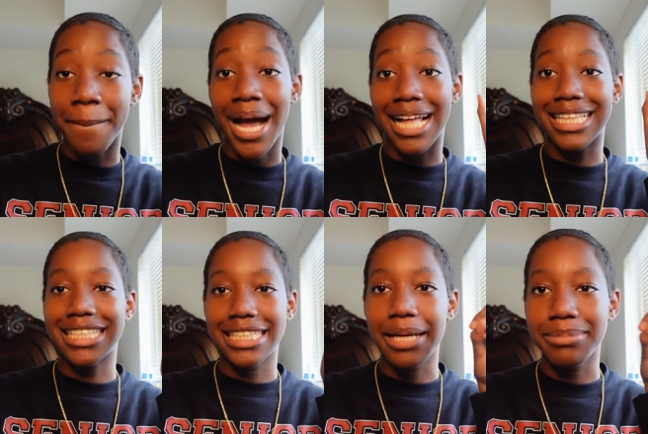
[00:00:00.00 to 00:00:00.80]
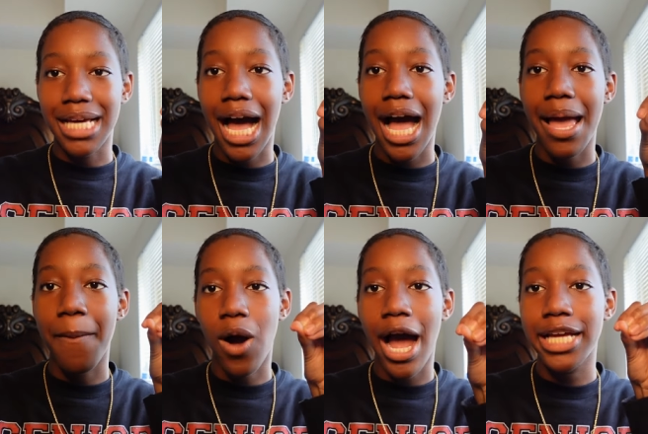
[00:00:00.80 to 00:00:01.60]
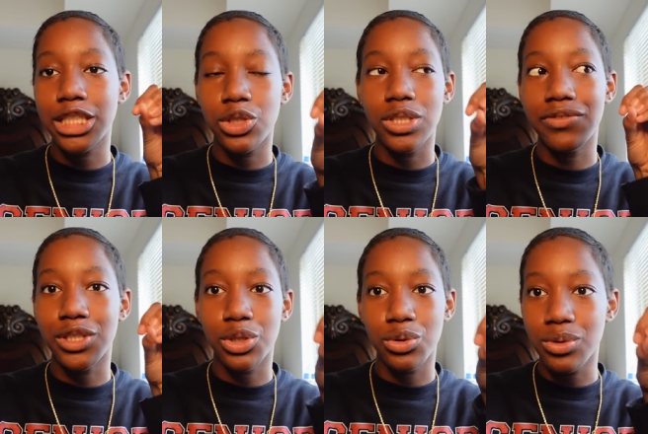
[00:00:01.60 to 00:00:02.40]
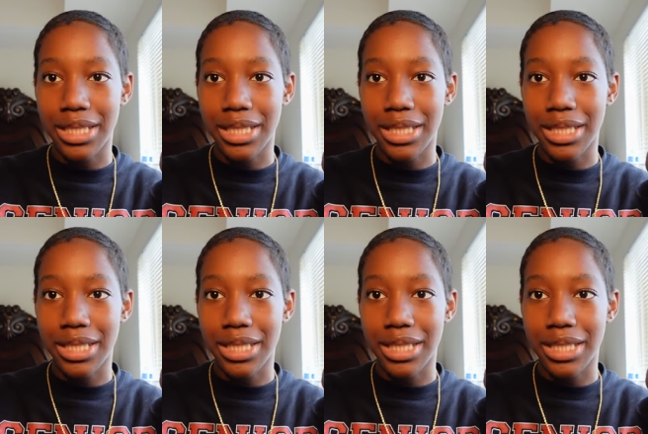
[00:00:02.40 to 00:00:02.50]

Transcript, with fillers: but at the same time, why did you even choose